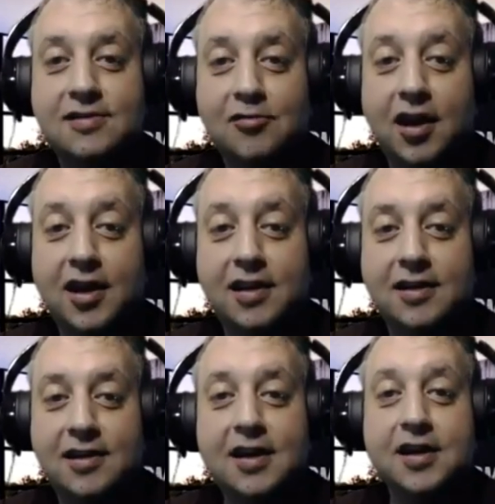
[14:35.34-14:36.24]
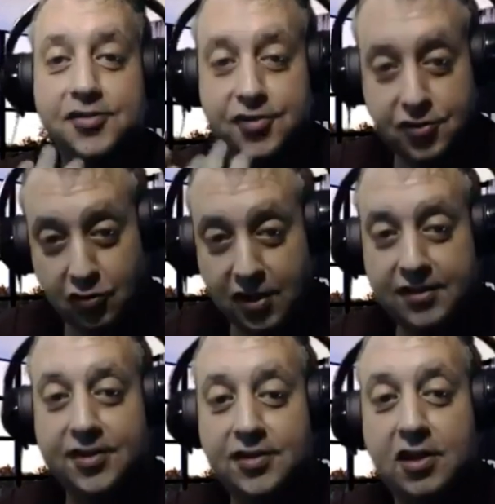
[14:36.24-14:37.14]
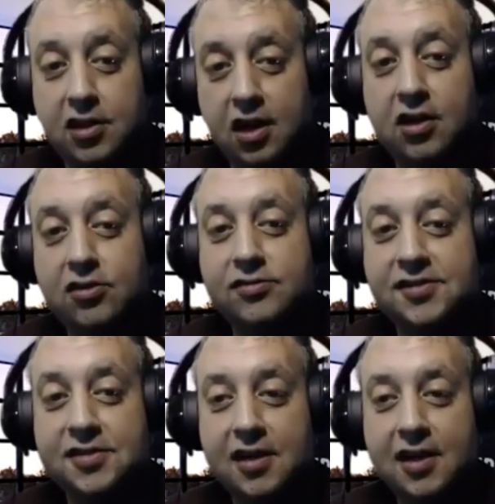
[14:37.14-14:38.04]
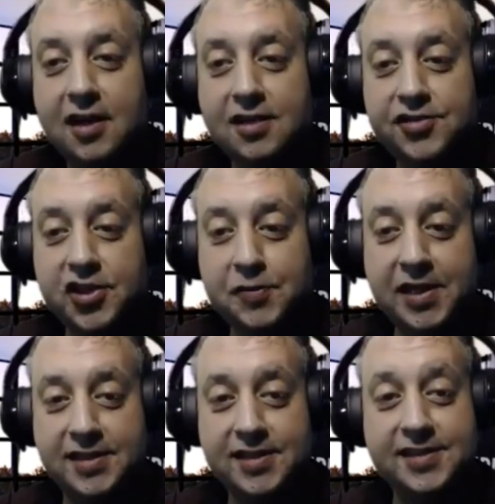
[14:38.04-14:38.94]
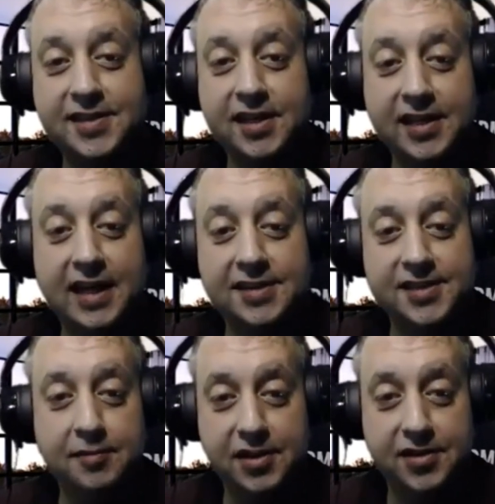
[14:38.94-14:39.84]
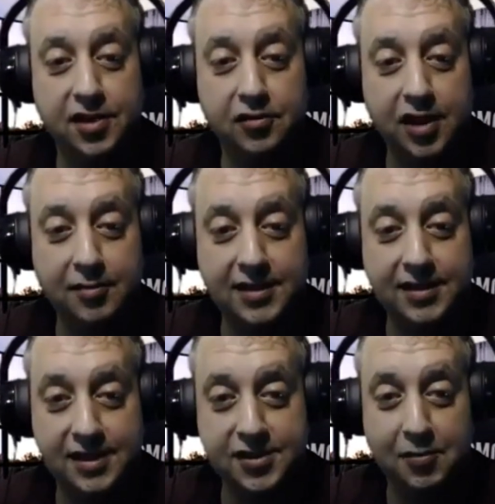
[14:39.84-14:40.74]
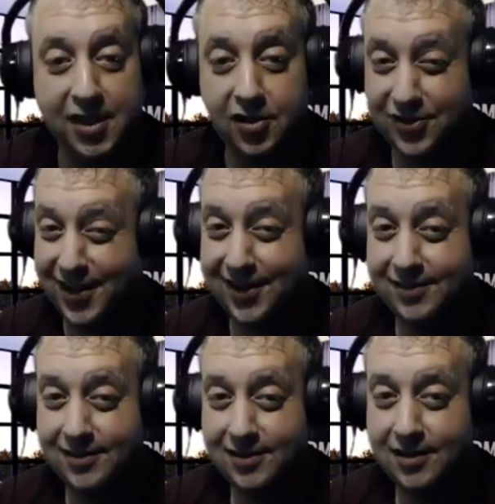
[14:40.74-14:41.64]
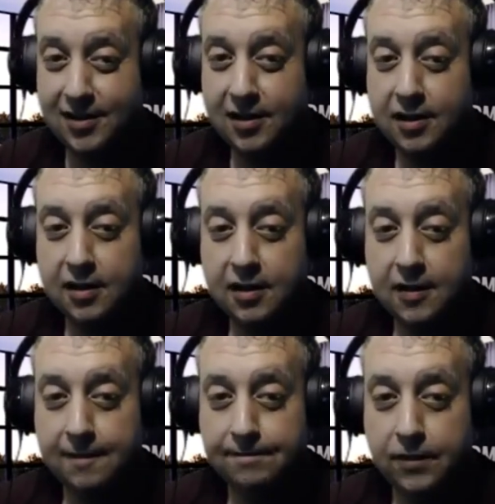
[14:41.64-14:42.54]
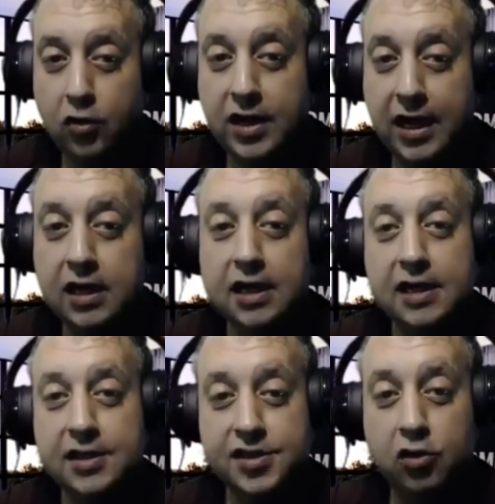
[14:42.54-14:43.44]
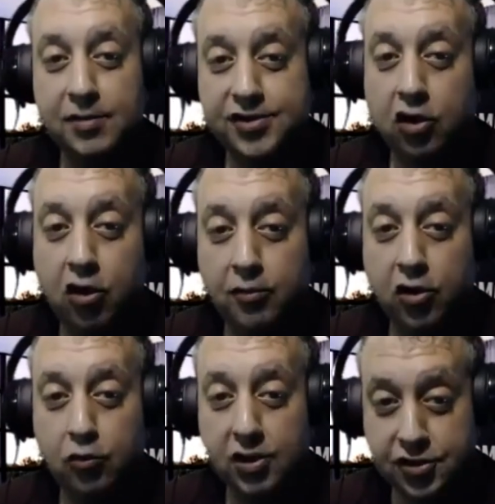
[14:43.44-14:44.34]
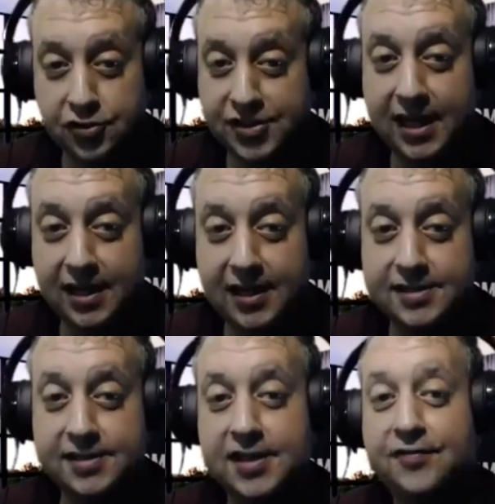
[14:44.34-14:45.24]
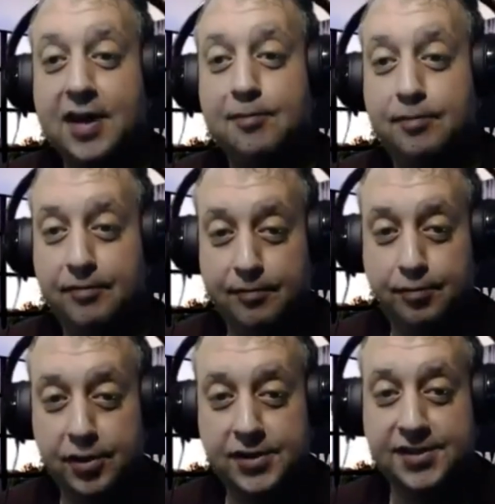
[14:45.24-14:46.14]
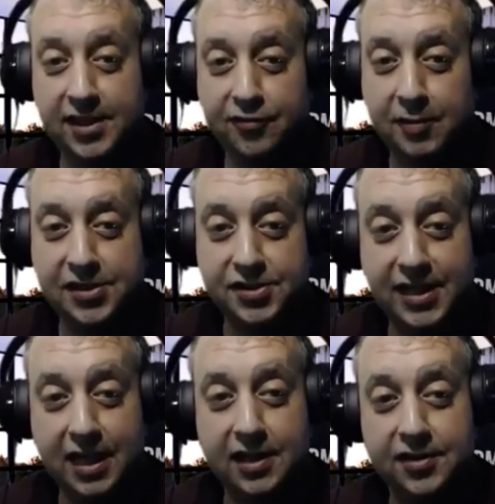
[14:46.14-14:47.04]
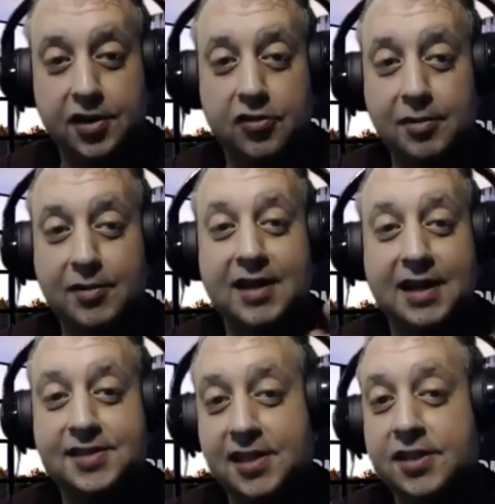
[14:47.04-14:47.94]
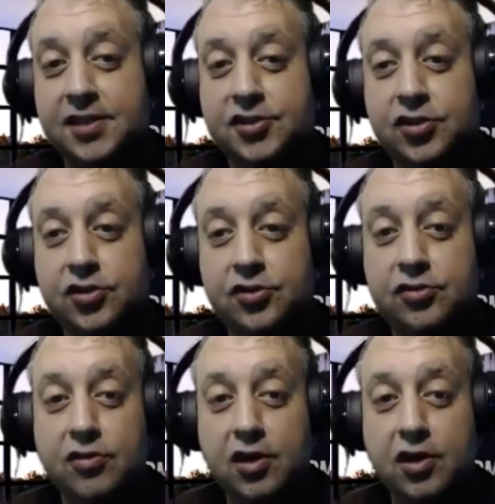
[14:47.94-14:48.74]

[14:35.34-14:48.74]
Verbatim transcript: right? Strengthen the close. Just because they said, yeah, send me the agreement, doesn't mean you're done. Okay, so Mr. Homeowner, what you're saying is if I put this information down in the agreement and I send it to you,